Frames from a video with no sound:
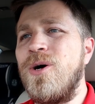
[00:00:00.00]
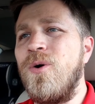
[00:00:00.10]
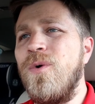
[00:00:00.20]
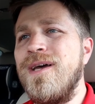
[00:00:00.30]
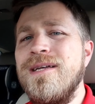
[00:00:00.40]

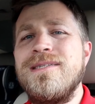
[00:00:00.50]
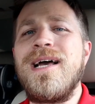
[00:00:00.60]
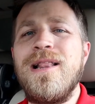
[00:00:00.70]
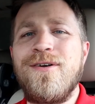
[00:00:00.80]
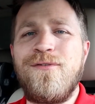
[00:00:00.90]
always,
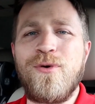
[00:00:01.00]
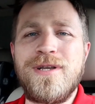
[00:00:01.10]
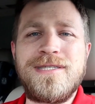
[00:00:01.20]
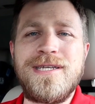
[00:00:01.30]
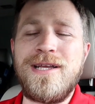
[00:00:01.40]
I look forward
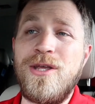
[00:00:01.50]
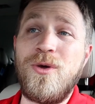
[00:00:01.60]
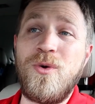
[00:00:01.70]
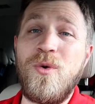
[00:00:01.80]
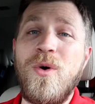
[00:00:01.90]
to seeing
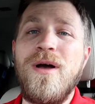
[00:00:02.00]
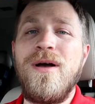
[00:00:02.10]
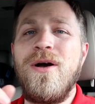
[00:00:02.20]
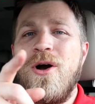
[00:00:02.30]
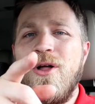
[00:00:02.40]
you
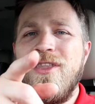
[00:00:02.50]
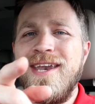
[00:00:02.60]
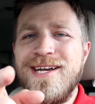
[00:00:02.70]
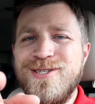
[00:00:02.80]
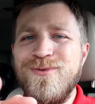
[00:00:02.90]
on the
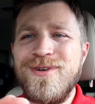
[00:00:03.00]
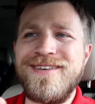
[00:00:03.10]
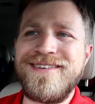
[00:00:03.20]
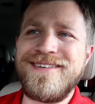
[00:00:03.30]
next one.